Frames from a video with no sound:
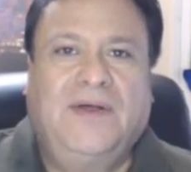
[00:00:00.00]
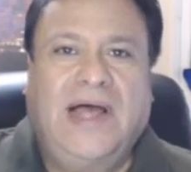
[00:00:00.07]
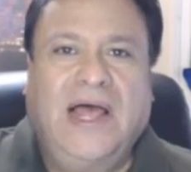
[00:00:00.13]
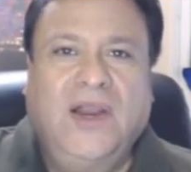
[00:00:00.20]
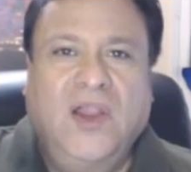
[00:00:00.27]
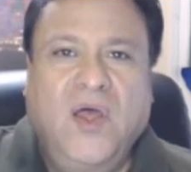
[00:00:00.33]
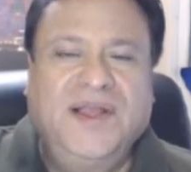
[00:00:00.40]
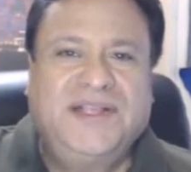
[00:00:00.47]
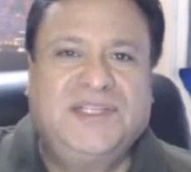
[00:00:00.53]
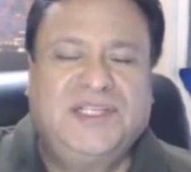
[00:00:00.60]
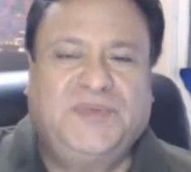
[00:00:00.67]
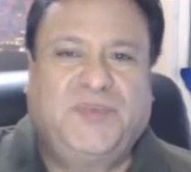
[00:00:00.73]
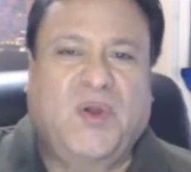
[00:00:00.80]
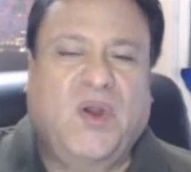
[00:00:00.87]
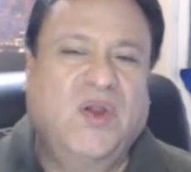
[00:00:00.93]
how long has
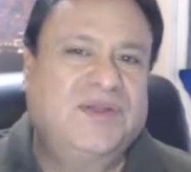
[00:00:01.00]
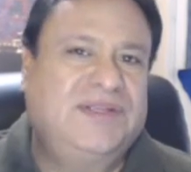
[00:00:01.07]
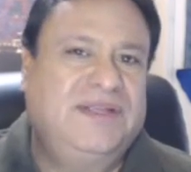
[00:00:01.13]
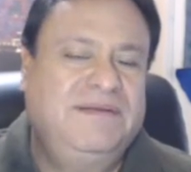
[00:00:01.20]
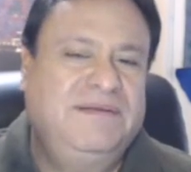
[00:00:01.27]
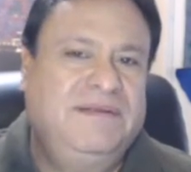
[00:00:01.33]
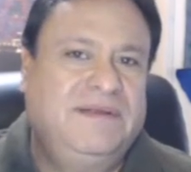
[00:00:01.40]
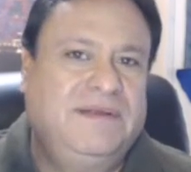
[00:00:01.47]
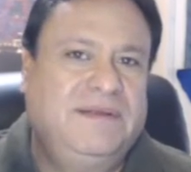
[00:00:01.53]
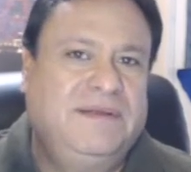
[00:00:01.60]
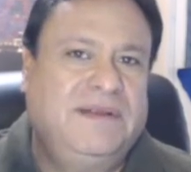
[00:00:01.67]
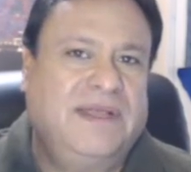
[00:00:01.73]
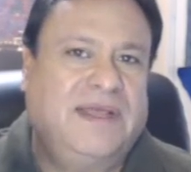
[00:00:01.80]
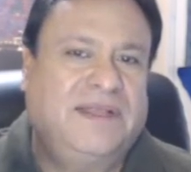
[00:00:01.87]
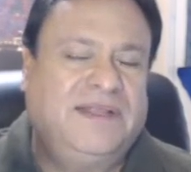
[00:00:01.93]
this person
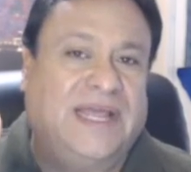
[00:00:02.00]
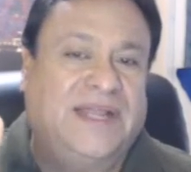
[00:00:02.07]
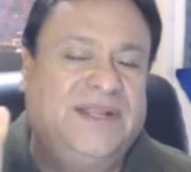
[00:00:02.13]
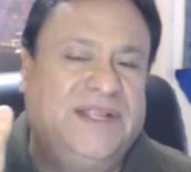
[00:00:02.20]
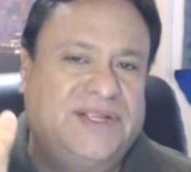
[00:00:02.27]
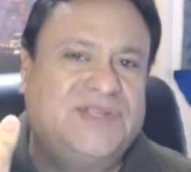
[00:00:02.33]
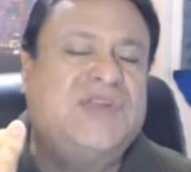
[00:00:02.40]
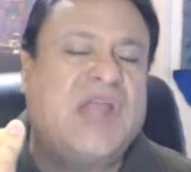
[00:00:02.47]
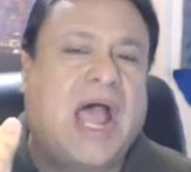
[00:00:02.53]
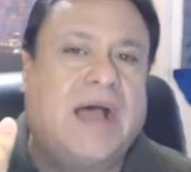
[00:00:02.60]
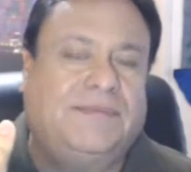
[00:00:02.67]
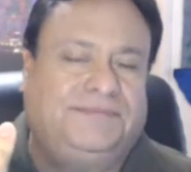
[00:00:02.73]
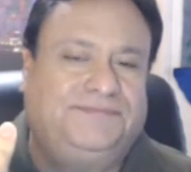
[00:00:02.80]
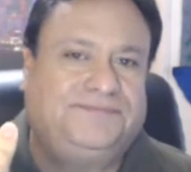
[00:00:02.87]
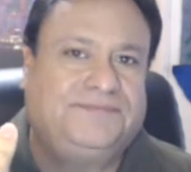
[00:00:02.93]
done this
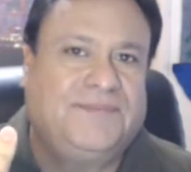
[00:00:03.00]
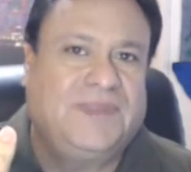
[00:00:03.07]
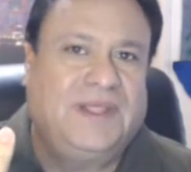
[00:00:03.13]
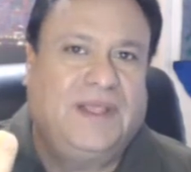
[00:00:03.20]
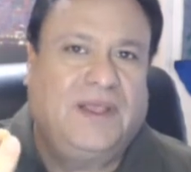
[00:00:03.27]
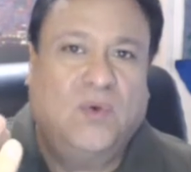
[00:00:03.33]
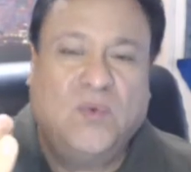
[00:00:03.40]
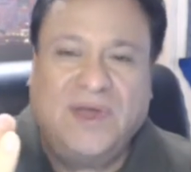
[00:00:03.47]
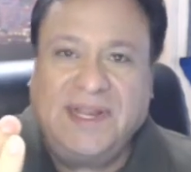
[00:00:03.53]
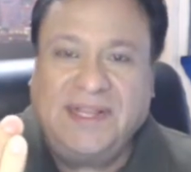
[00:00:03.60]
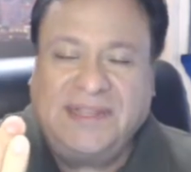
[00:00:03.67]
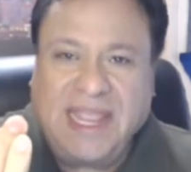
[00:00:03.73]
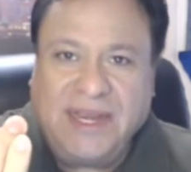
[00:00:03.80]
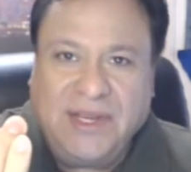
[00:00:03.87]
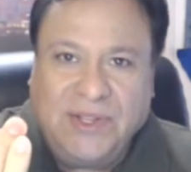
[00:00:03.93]
job? What
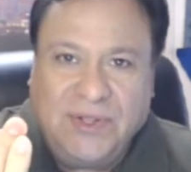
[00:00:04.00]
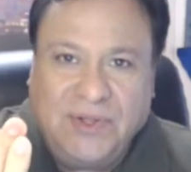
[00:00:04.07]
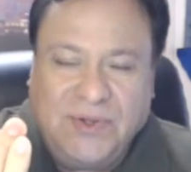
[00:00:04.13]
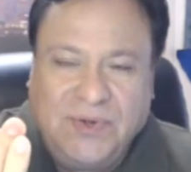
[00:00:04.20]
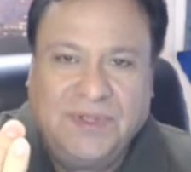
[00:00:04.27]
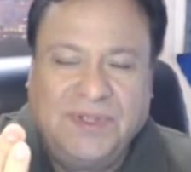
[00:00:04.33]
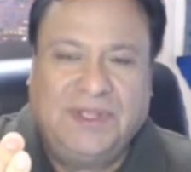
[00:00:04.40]
did they do?